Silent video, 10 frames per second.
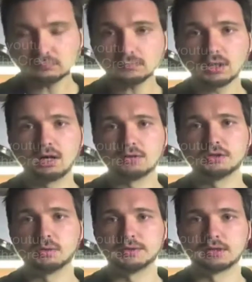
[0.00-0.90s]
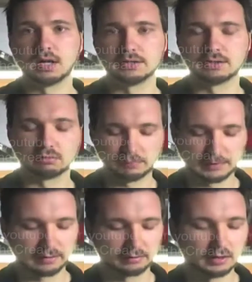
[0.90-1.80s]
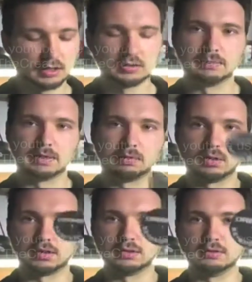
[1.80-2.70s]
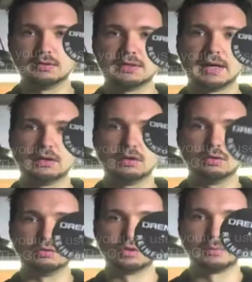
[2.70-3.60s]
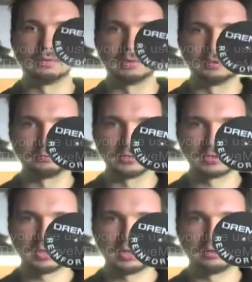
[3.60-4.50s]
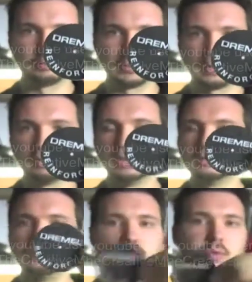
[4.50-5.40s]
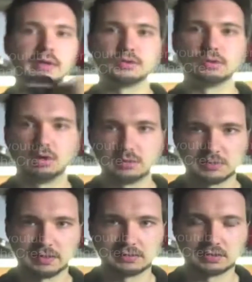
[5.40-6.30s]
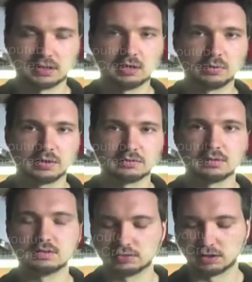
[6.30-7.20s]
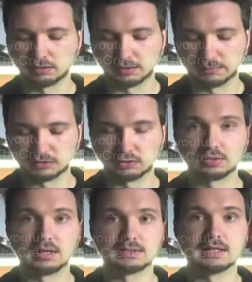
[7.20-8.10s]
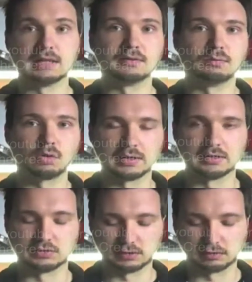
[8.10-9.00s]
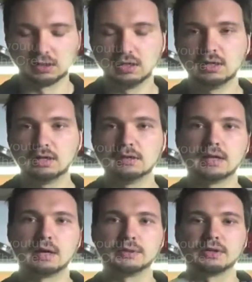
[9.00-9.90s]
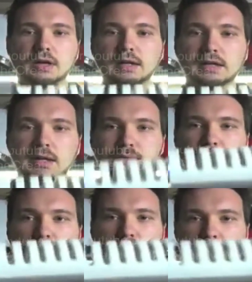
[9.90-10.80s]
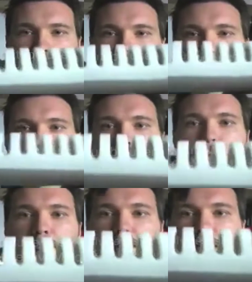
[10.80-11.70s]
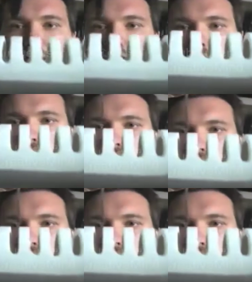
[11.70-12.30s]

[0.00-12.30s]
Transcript: Also, when you're cutting your grip pattern, you may want to use a new Dremel reinforced cutoff wheel. The new wheels are always best to cut with, so it makes your cuts even more easier. Now when you're cutting up to your corners here, when you